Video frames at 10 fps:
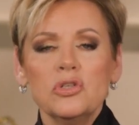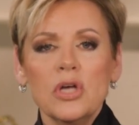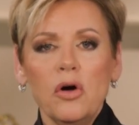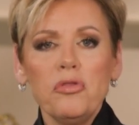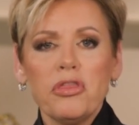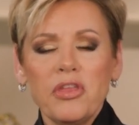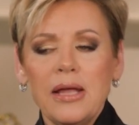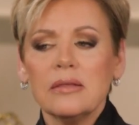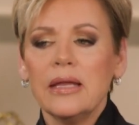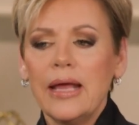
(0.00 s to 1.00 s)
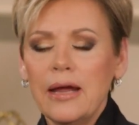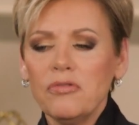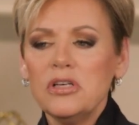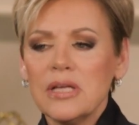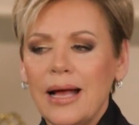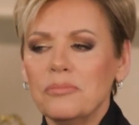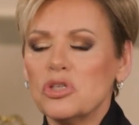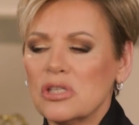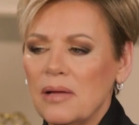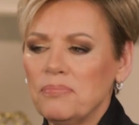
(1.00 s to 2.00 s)
Don't think that every time
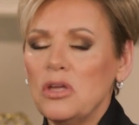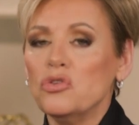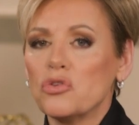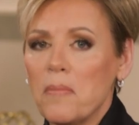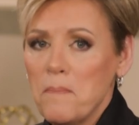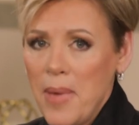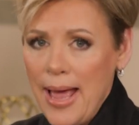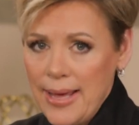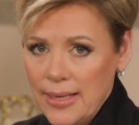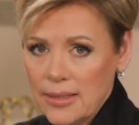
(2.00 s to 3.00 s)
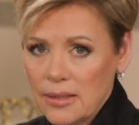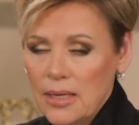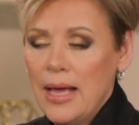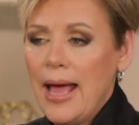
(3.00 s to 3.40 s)
something dramatic